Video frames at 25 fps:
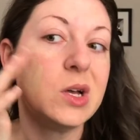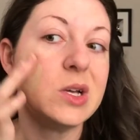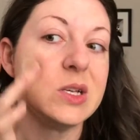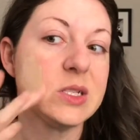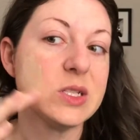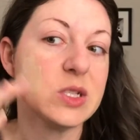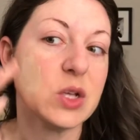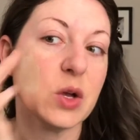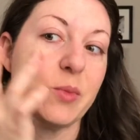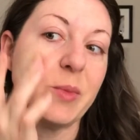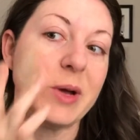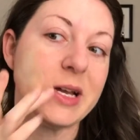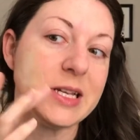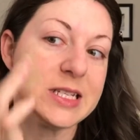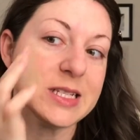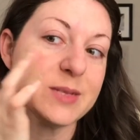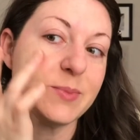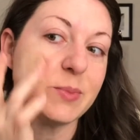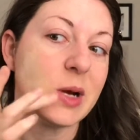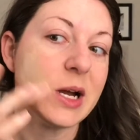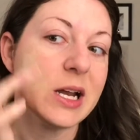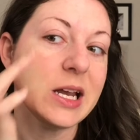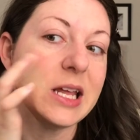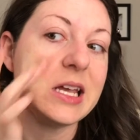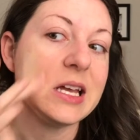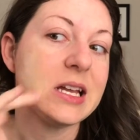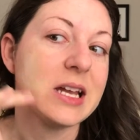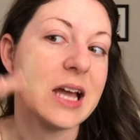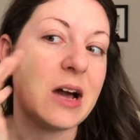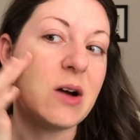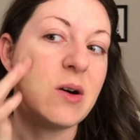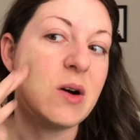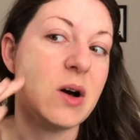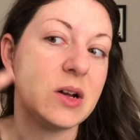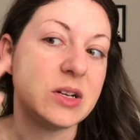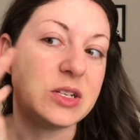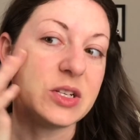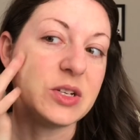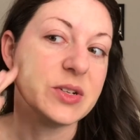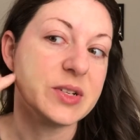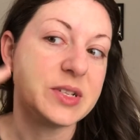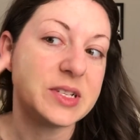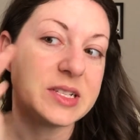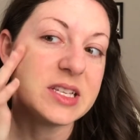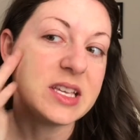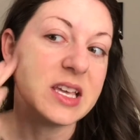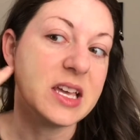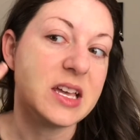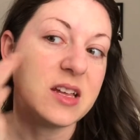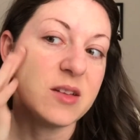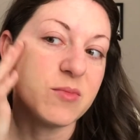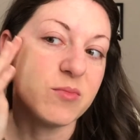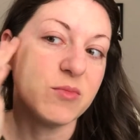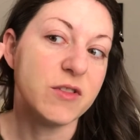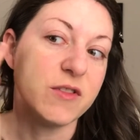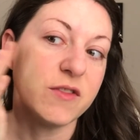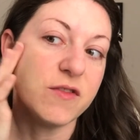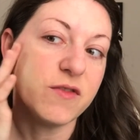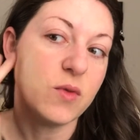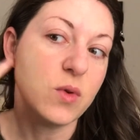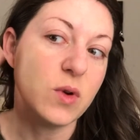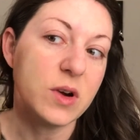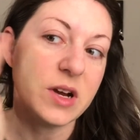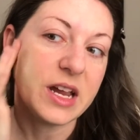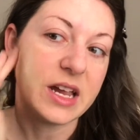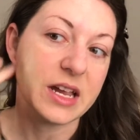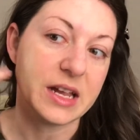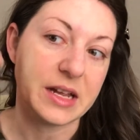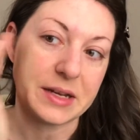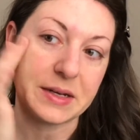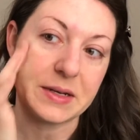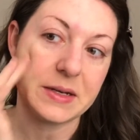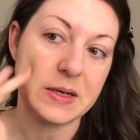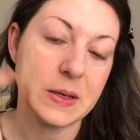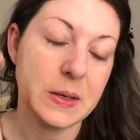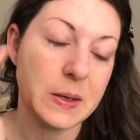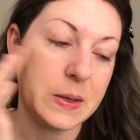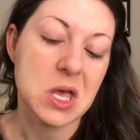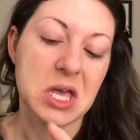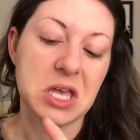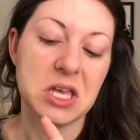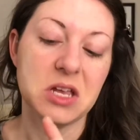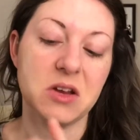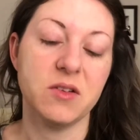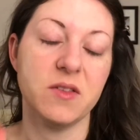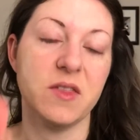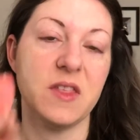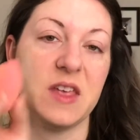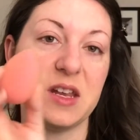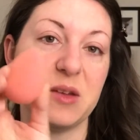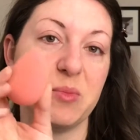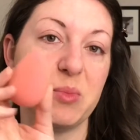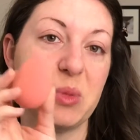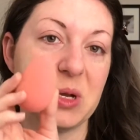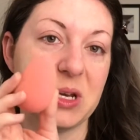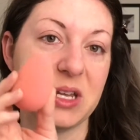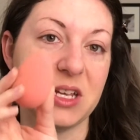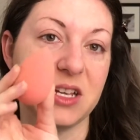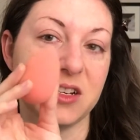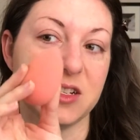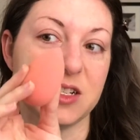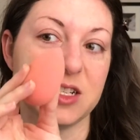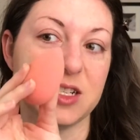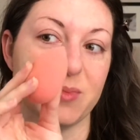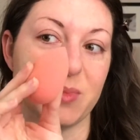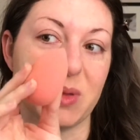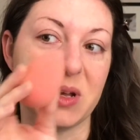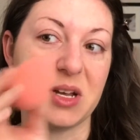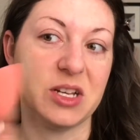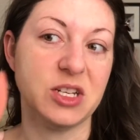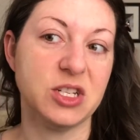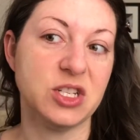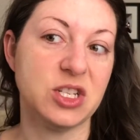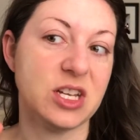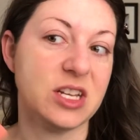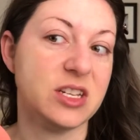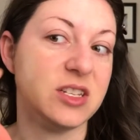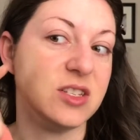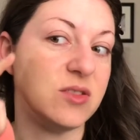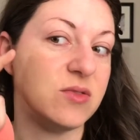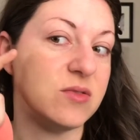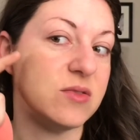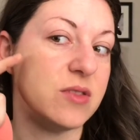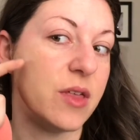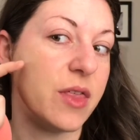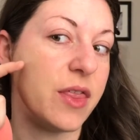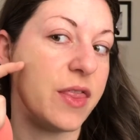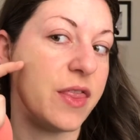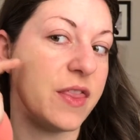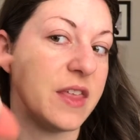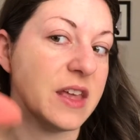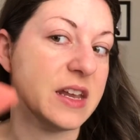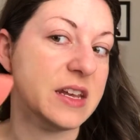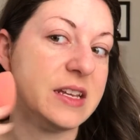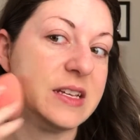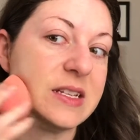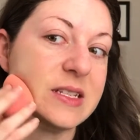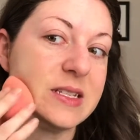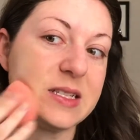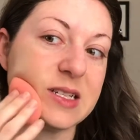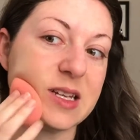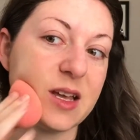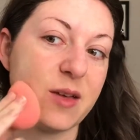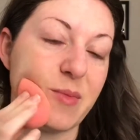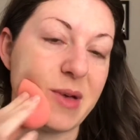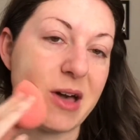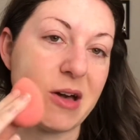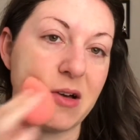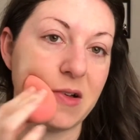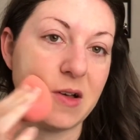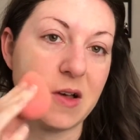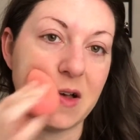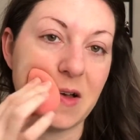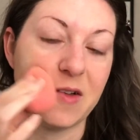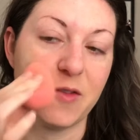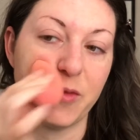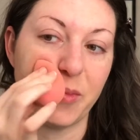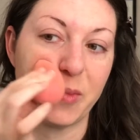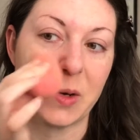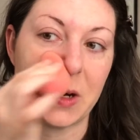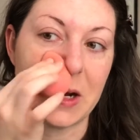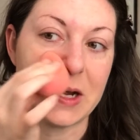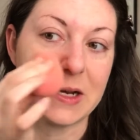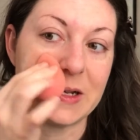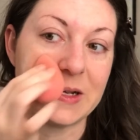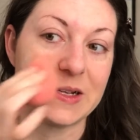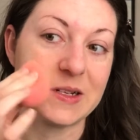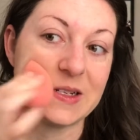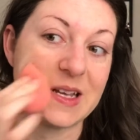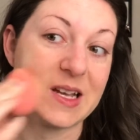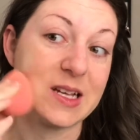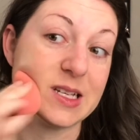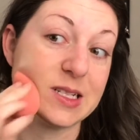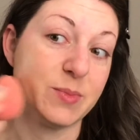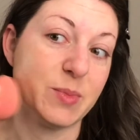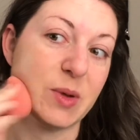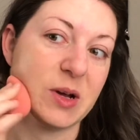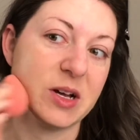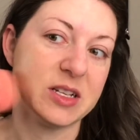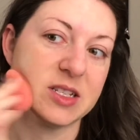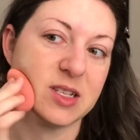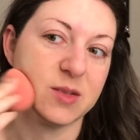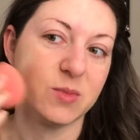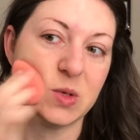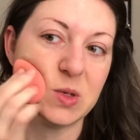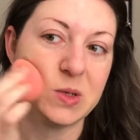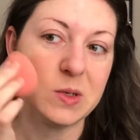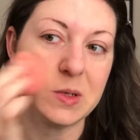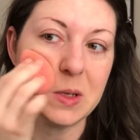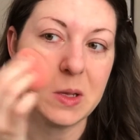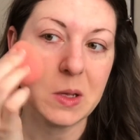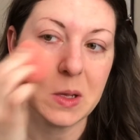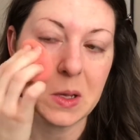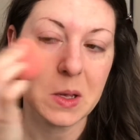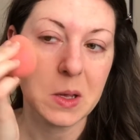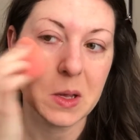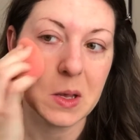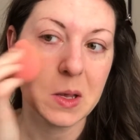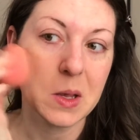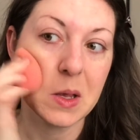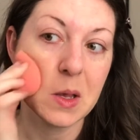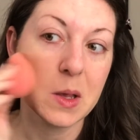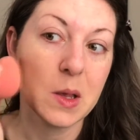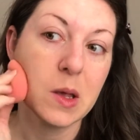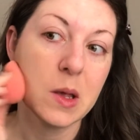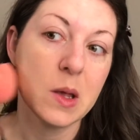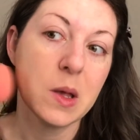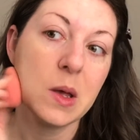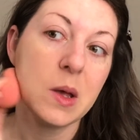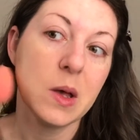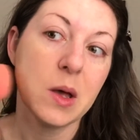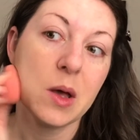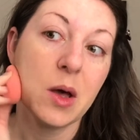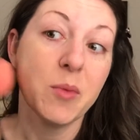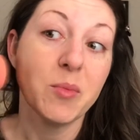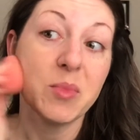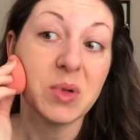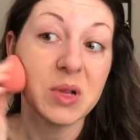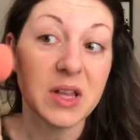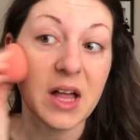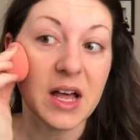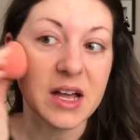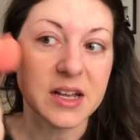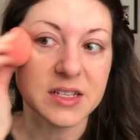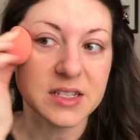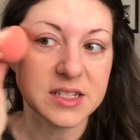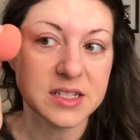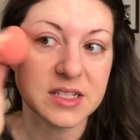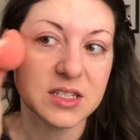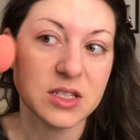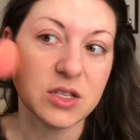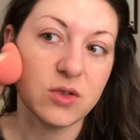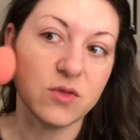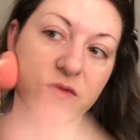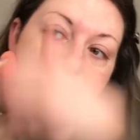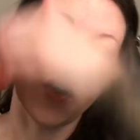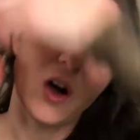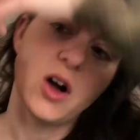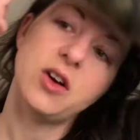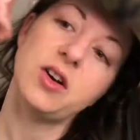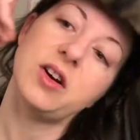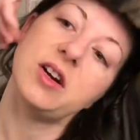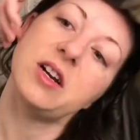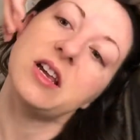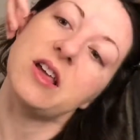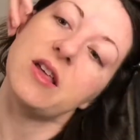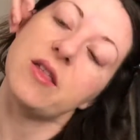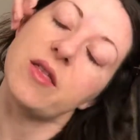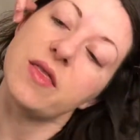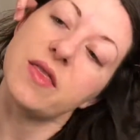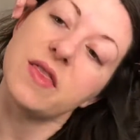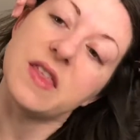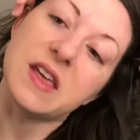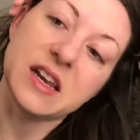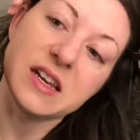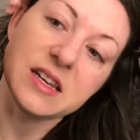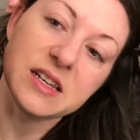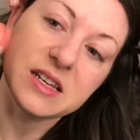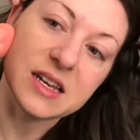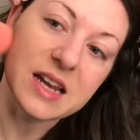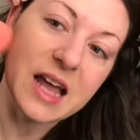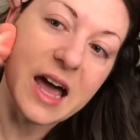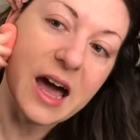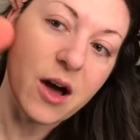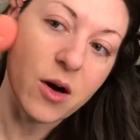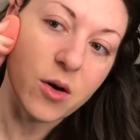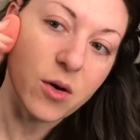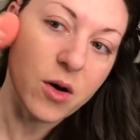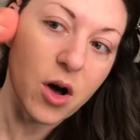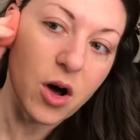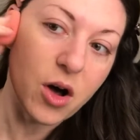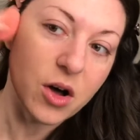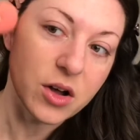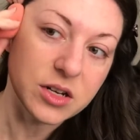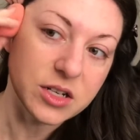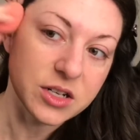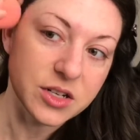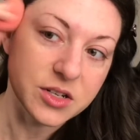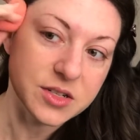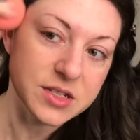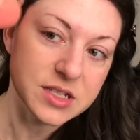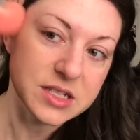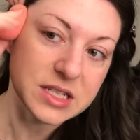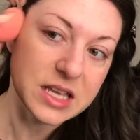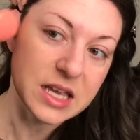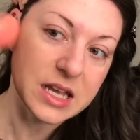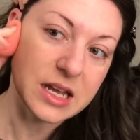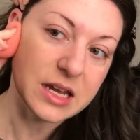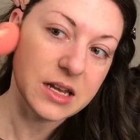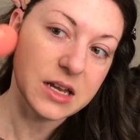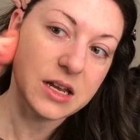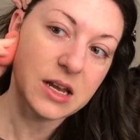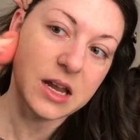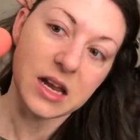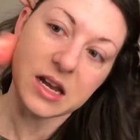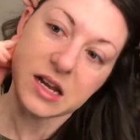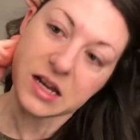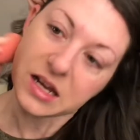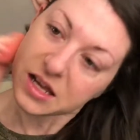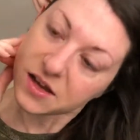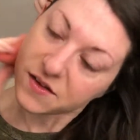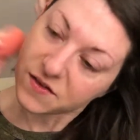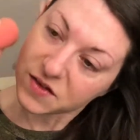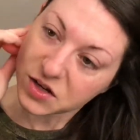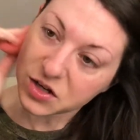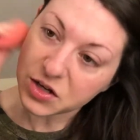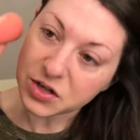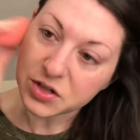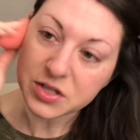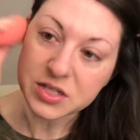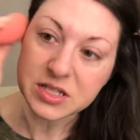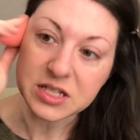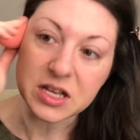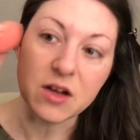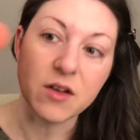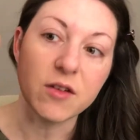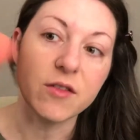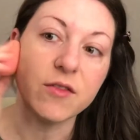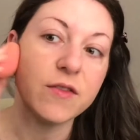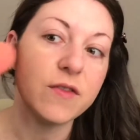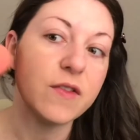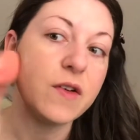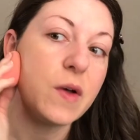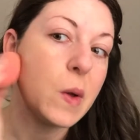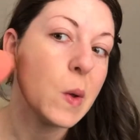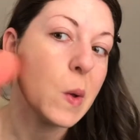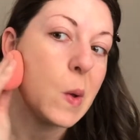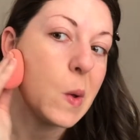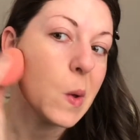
So by spreading it out on your skin beforehand, you're then putting your sponge into the thinnest amount of product as possible. Plus, you've already thinned it out on your skin and given yourself